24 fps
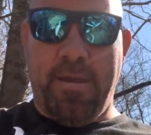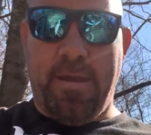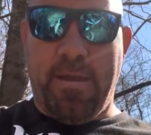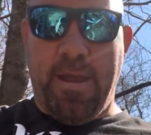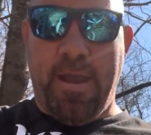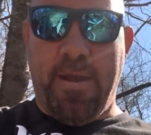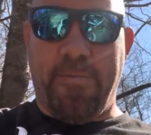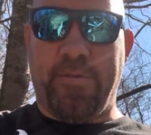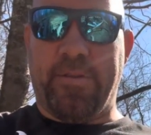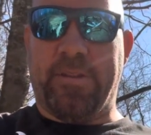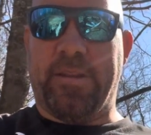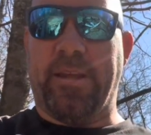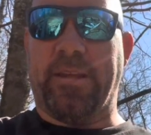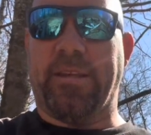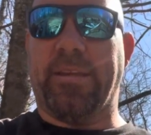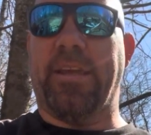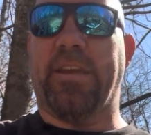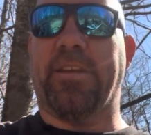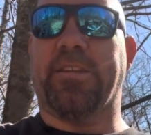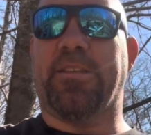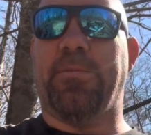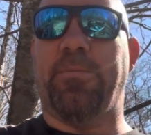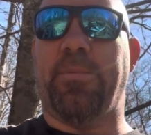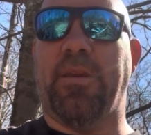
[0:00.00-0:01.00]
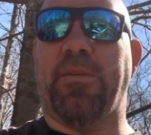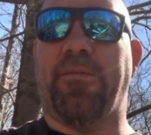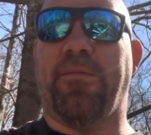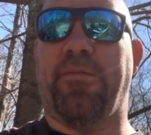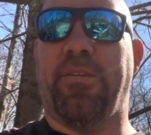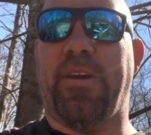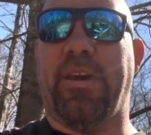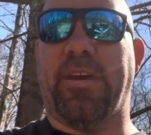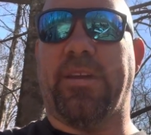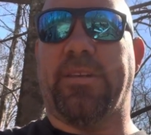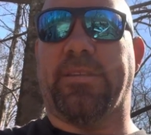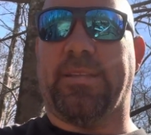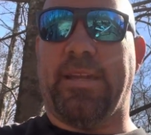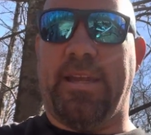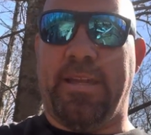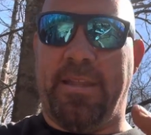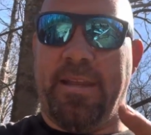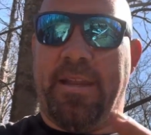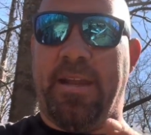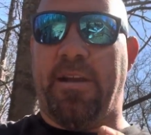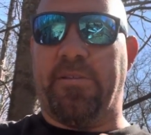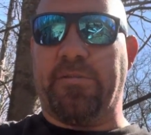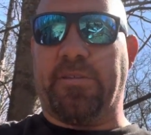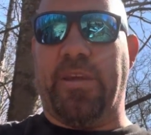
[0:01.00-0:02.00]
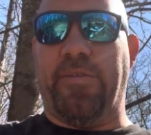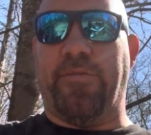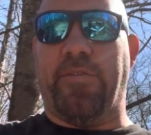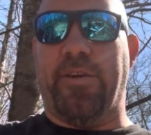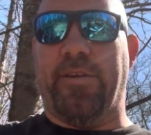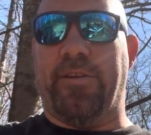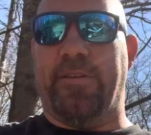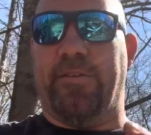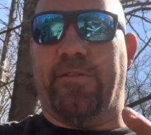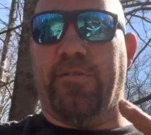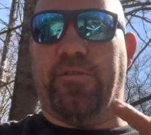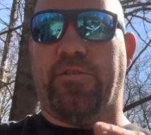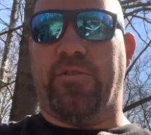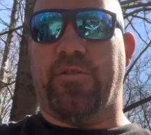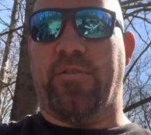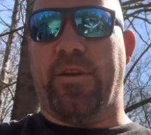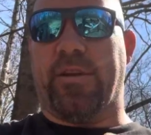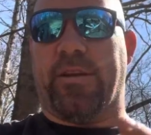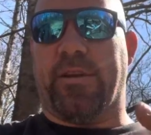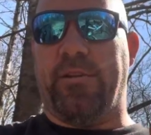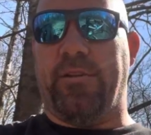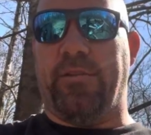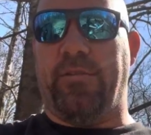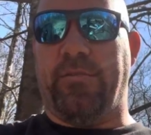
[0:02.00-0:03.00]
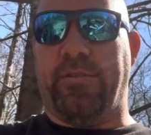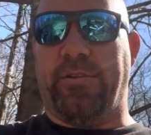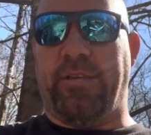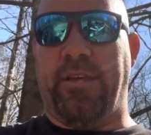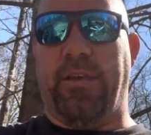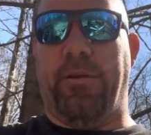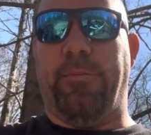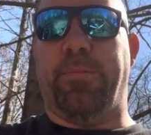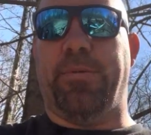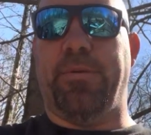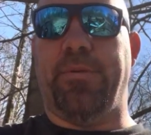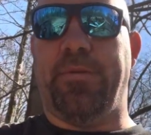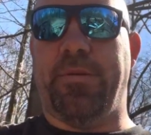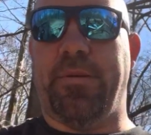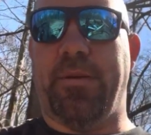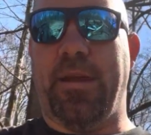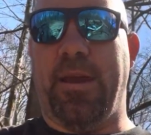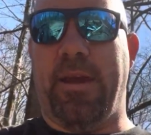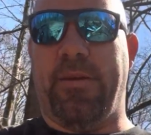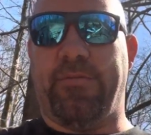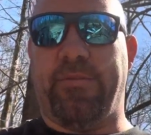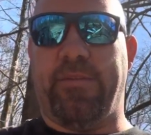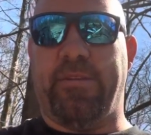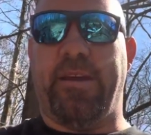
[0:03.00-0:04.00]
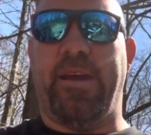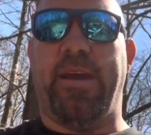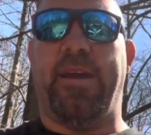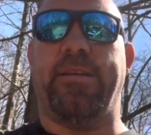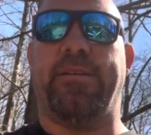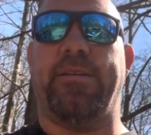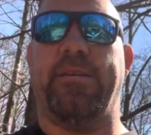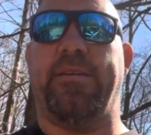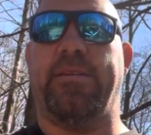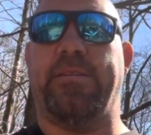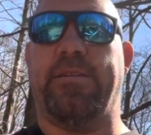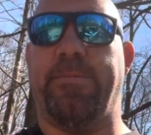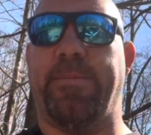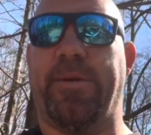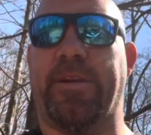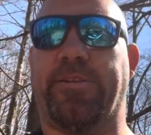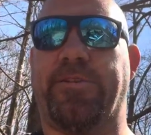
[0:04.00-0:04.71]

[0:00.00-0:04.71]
everything needs to be faced. And then I'll give you a little trick, a little tip after that to make